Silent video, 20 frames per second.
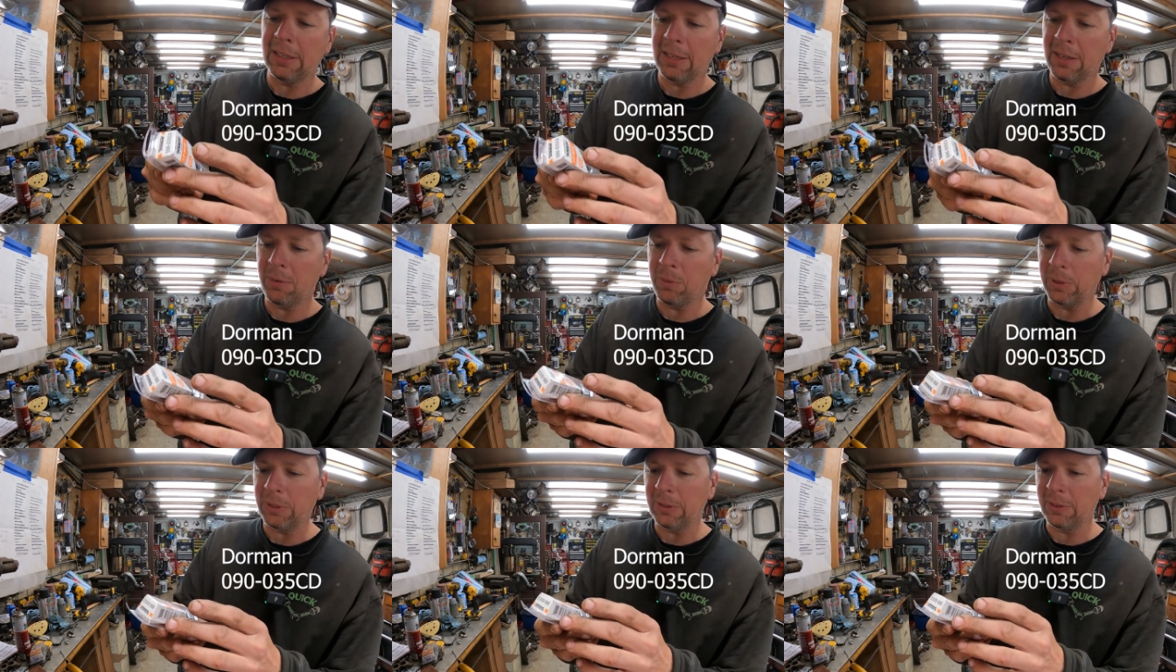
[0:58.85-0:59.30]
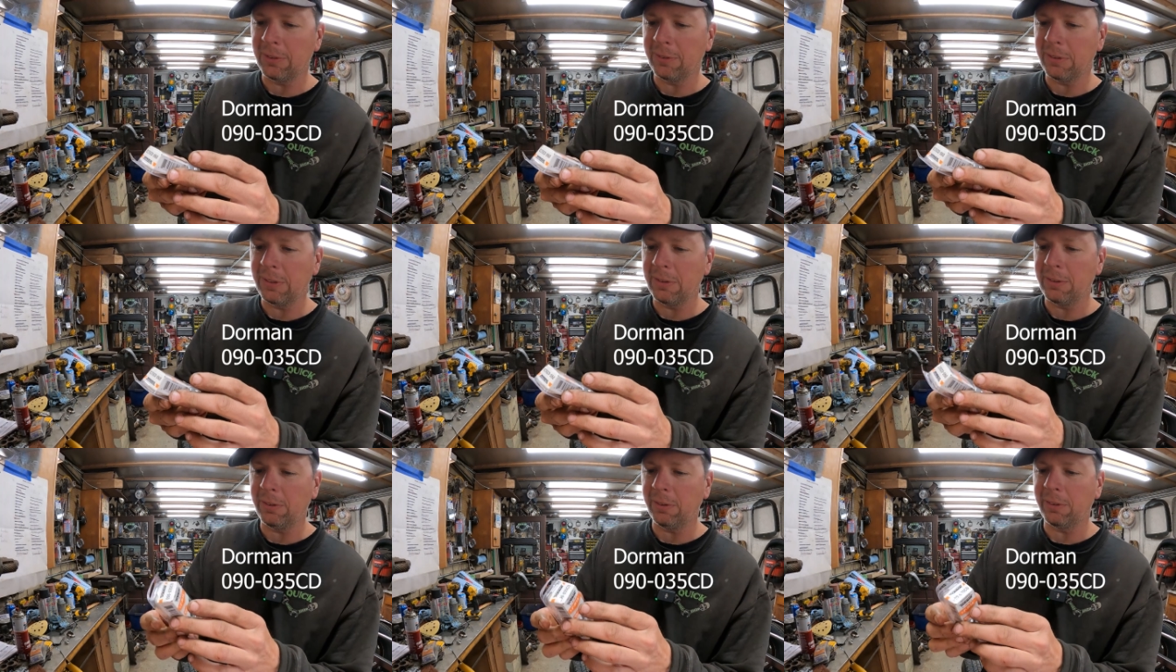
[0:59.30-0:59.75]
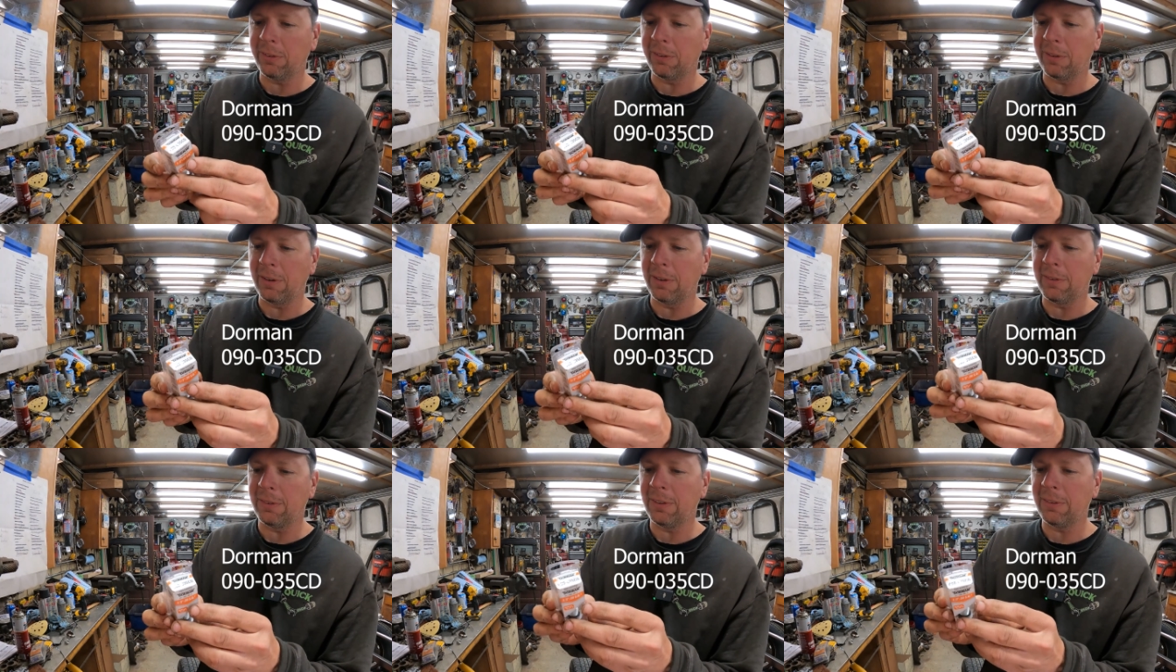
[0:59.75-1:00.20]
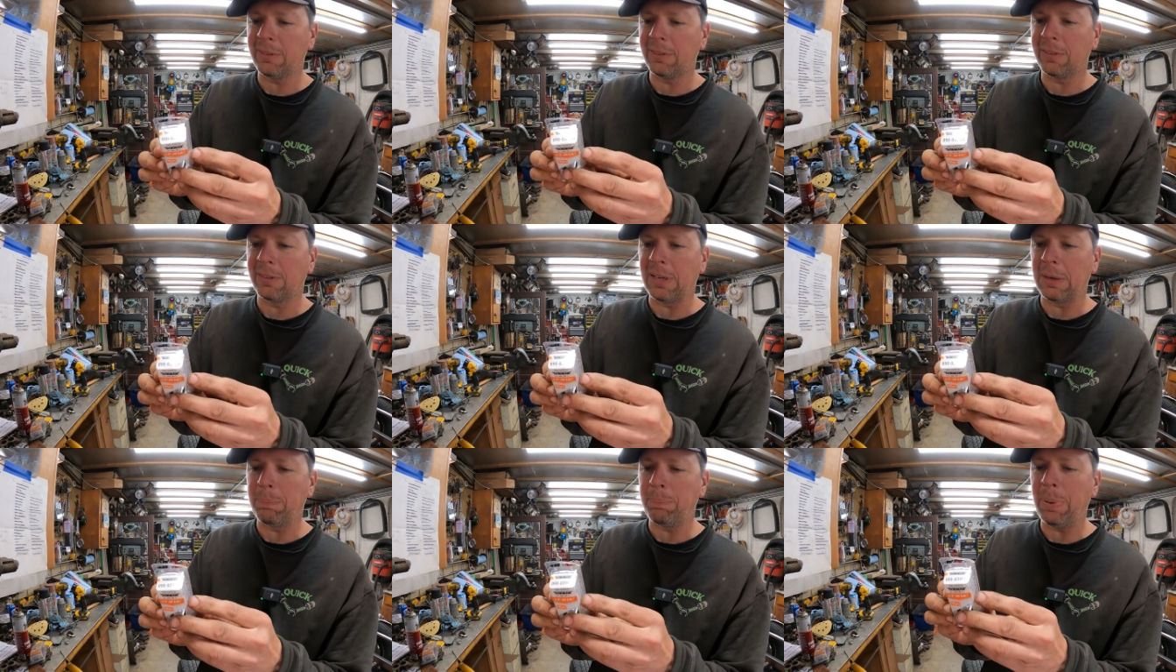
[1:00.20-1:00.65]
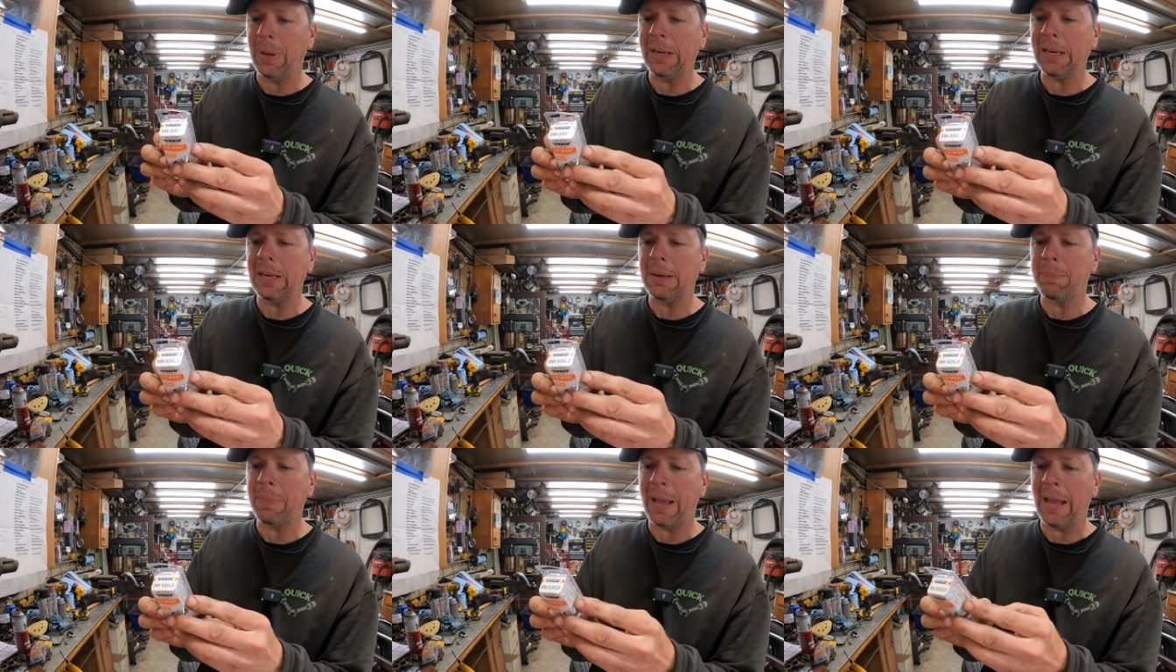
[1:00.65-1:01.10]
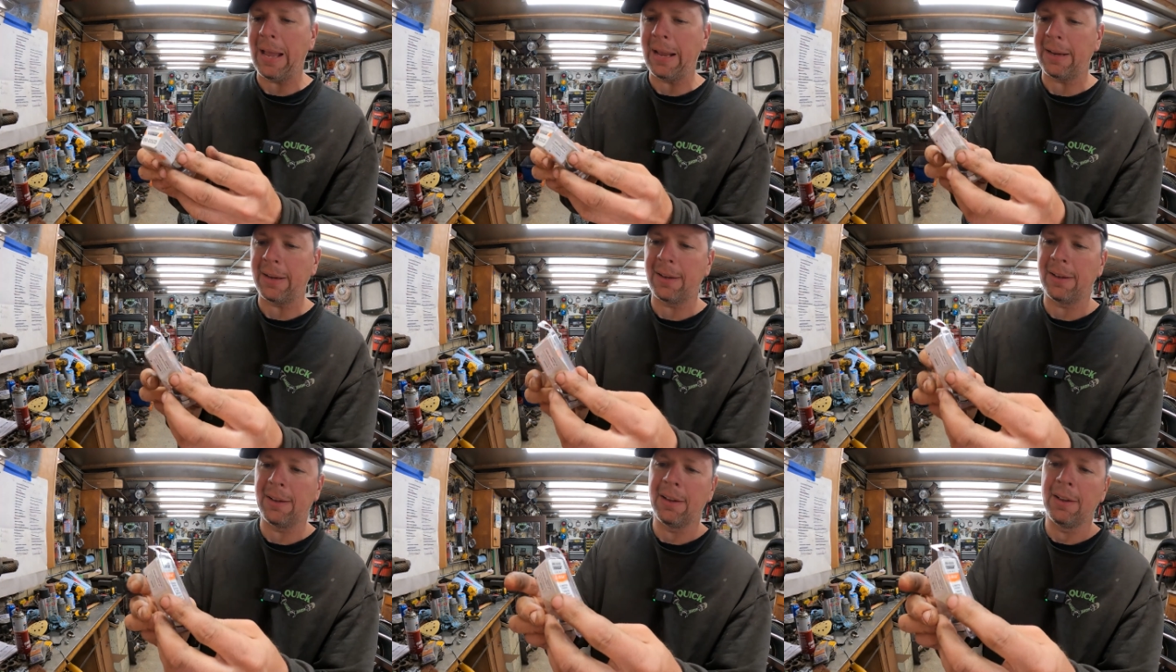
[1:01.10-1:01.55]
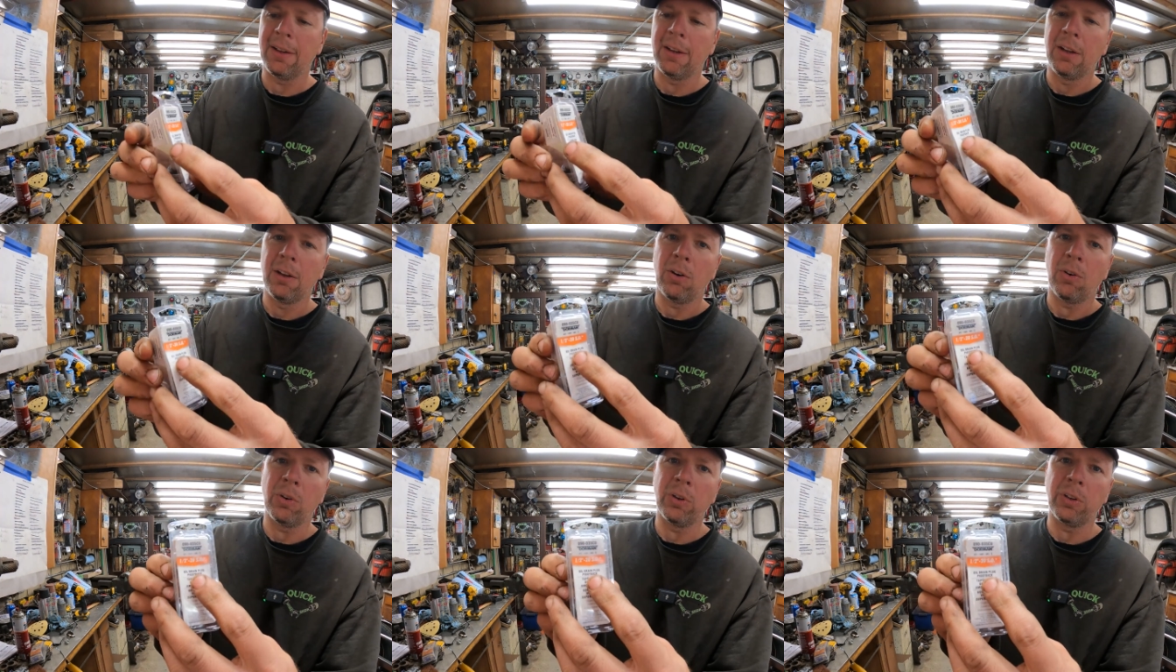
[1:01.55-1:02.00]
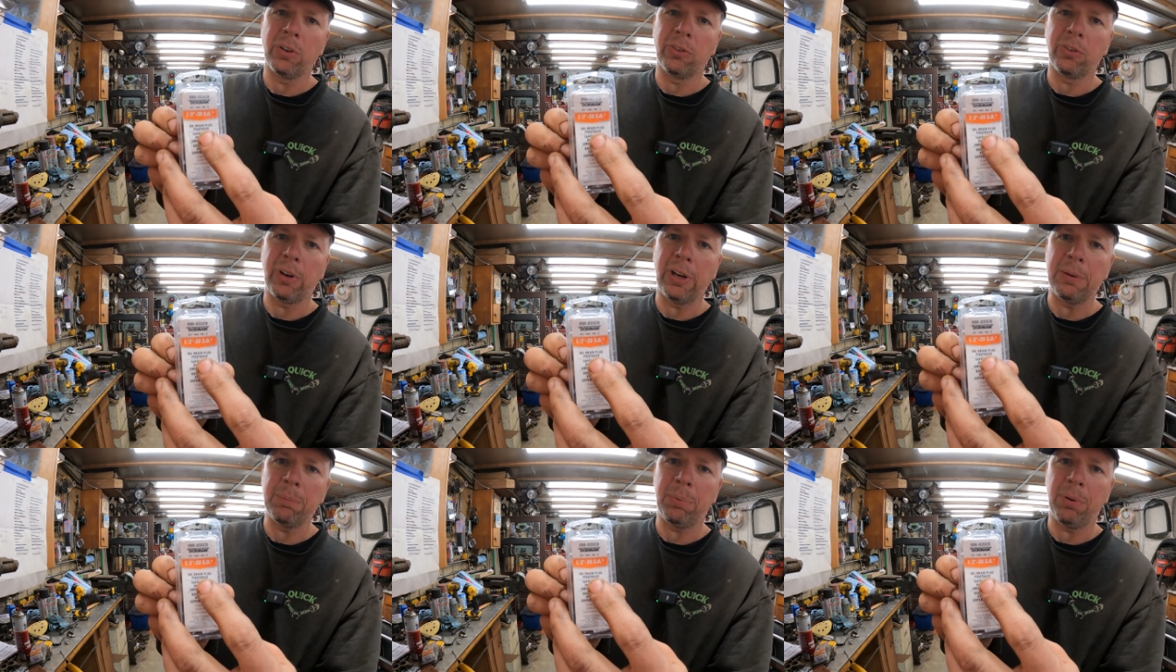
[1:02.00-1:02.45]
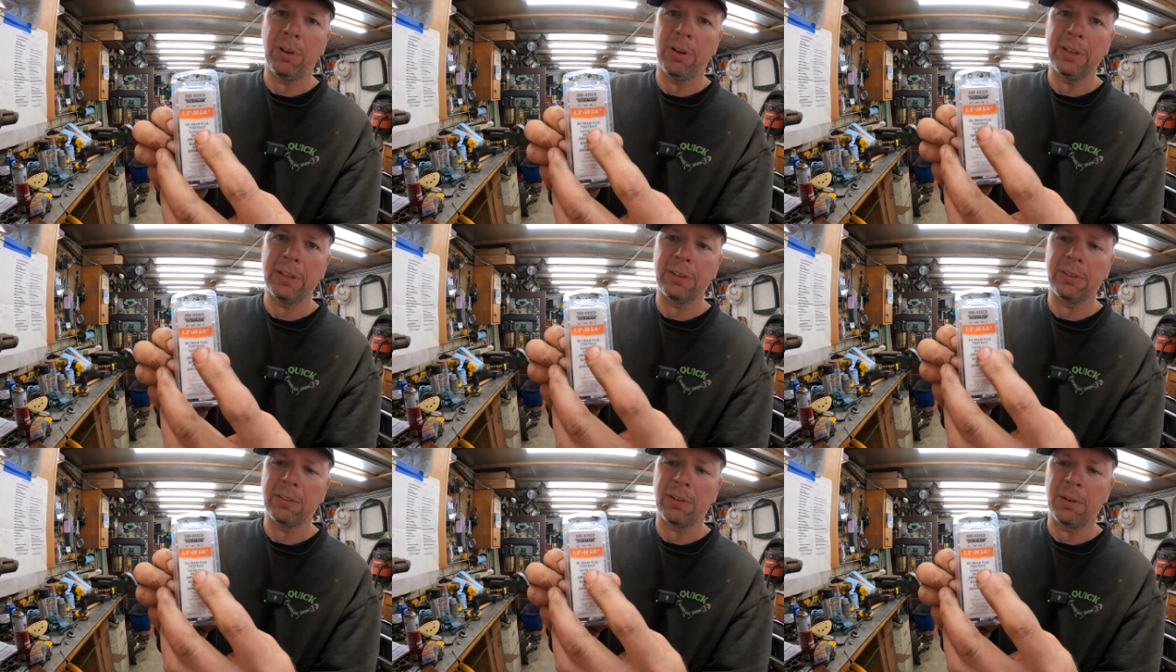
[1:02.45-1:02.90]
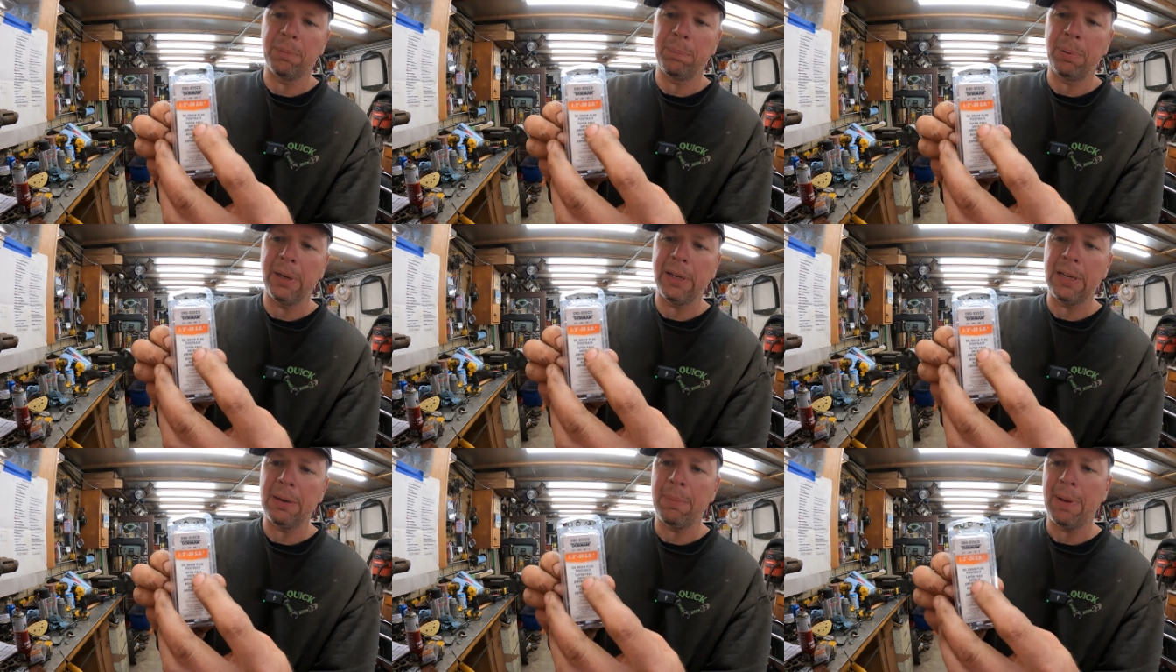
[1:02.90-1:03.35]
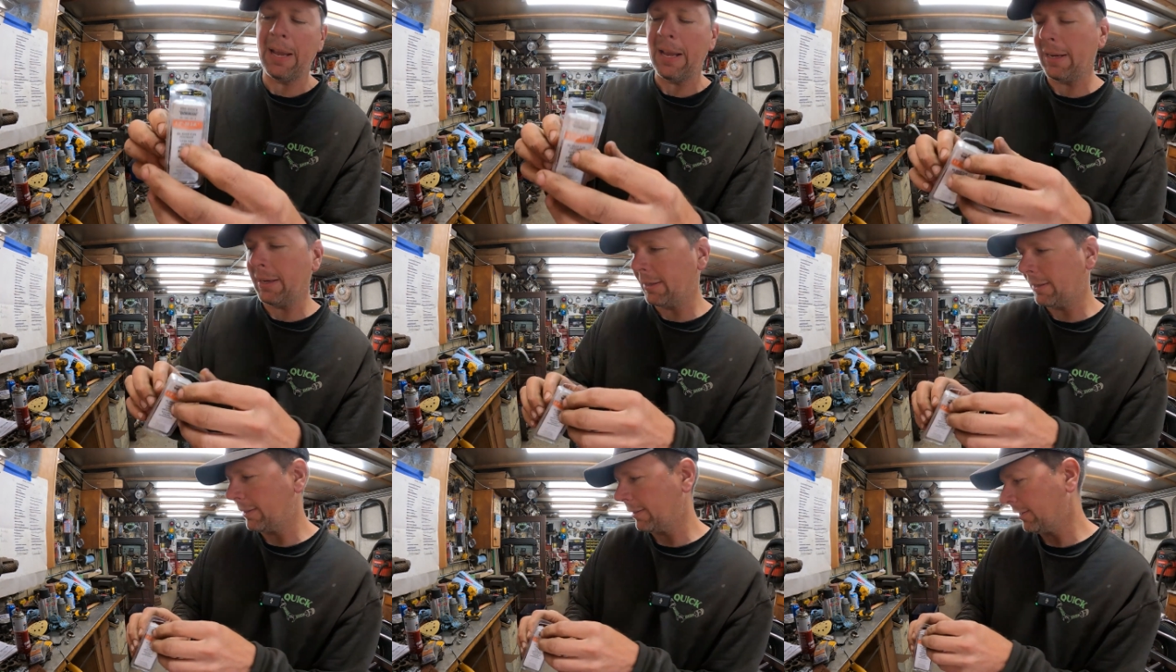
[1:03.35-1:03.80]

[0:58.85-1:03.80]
What this is this is a Piggyback oil drain plug. It's called Piggyback,